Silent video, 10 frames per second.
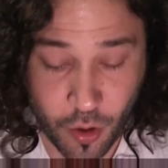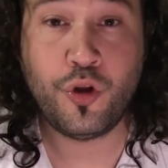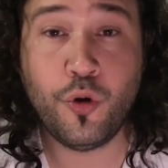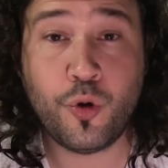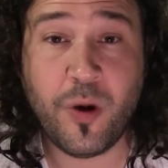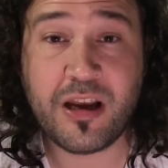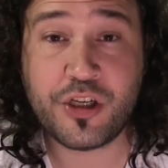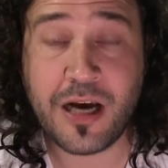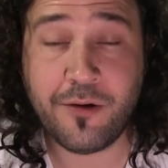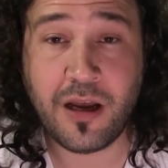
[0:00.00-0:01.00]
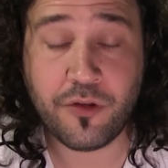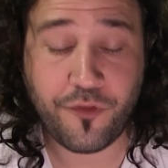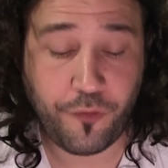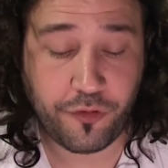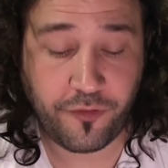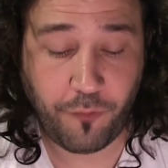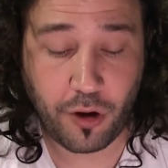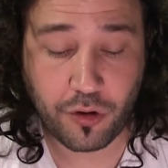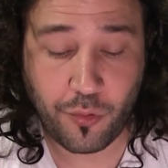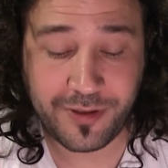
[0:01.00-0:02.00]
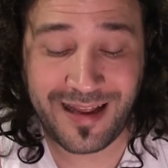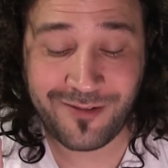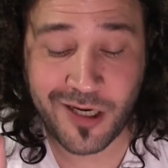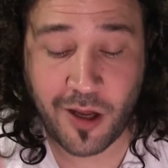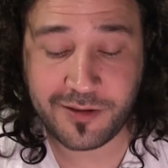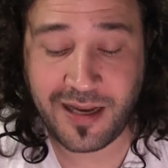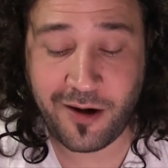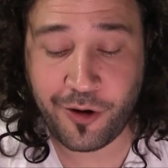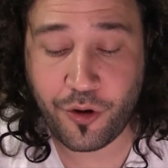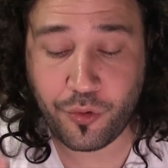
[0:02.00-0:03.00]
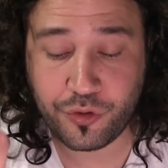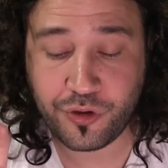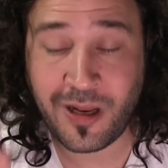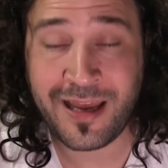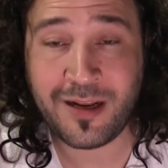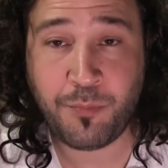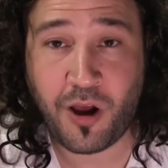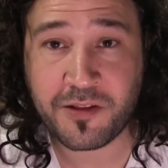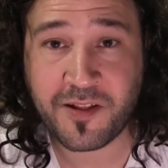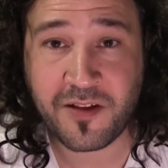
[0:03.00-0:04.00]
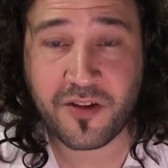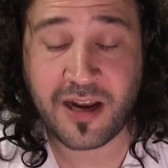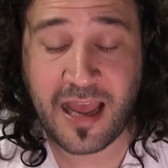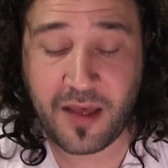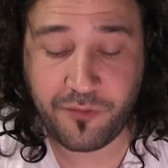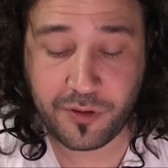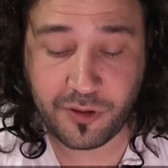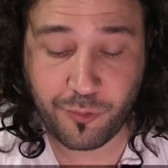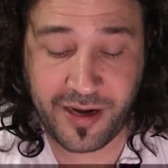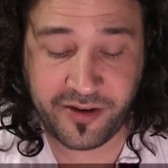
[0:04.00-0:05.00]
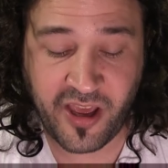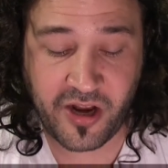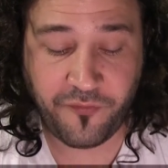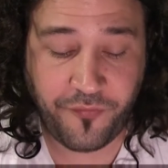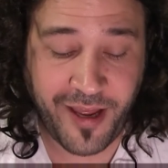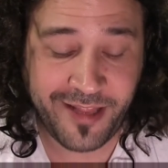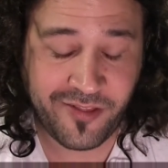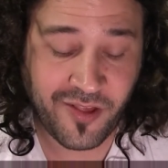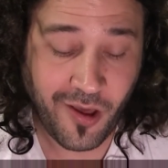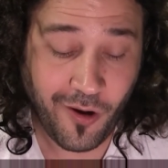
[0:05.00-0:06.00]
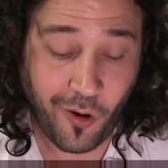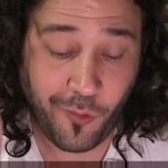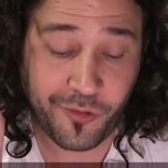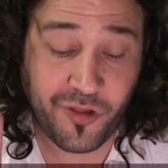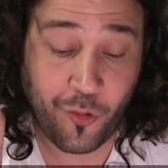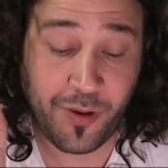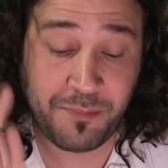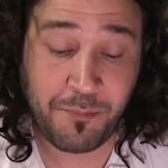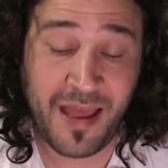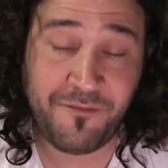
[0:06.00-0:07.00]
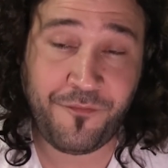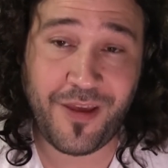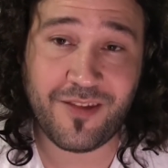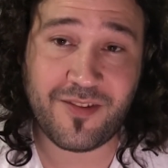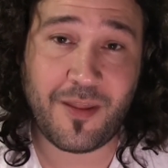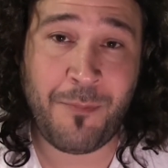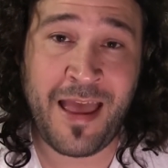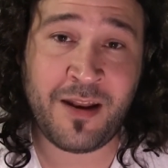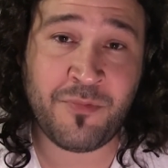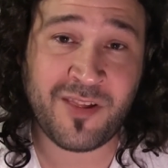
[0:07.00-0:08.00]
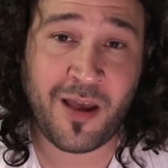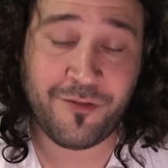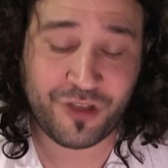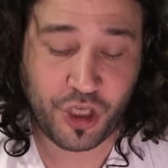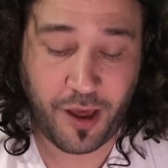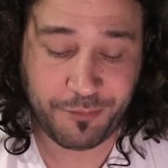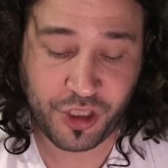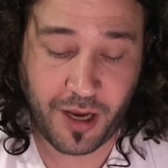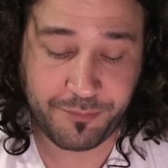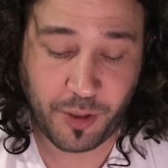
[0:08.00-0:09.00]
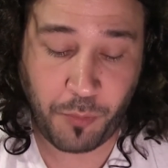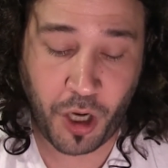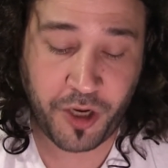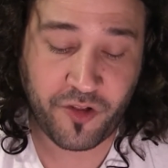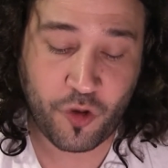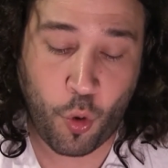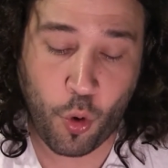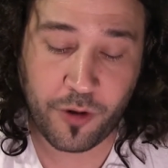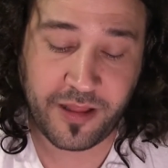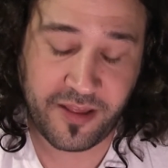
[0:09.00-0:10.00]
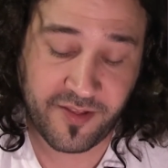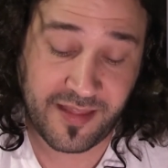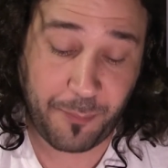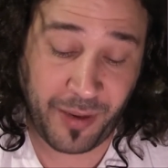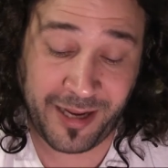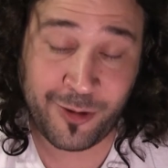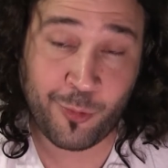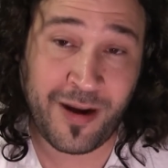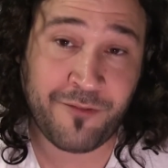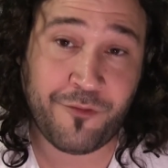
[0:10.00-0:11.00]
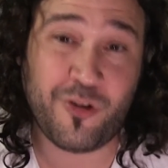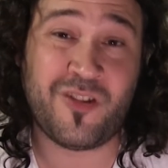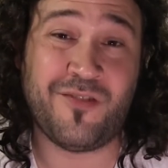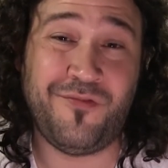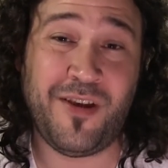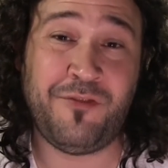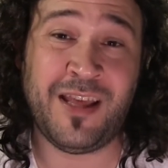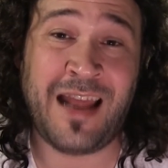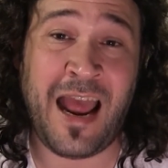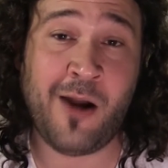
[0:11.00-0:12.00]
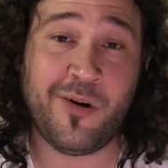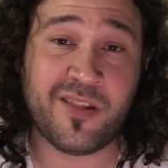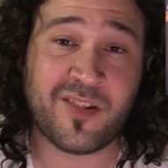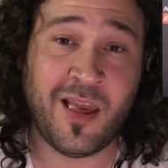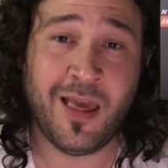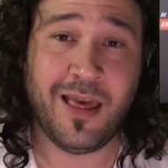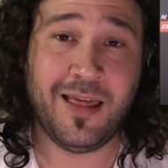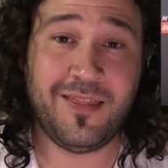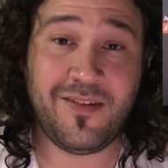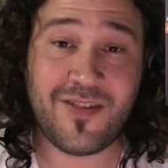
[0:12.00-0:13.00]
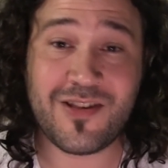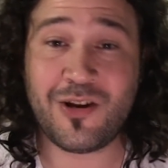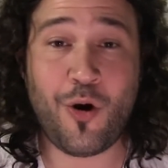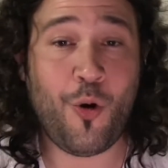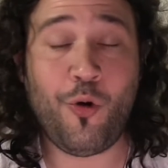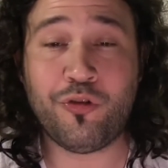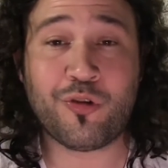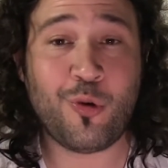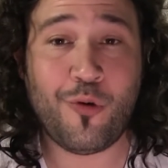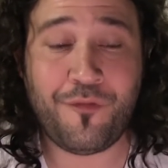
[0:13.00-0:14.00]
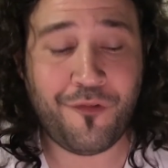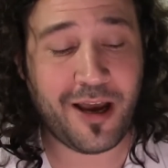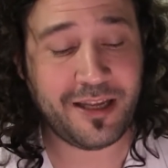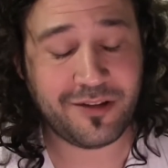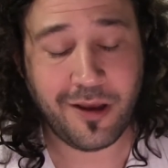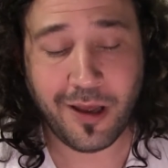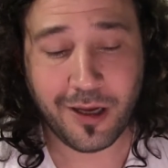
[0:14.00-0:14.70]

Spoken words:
Two quick shout outs. First of all, going down in Ontario, United Boxing is going to have a great night of fights. Also in Memphis, the man himself, Chop Chop, DeMarcus Corley, stepping in the ring versus Vivian Harris. This is an old school fight.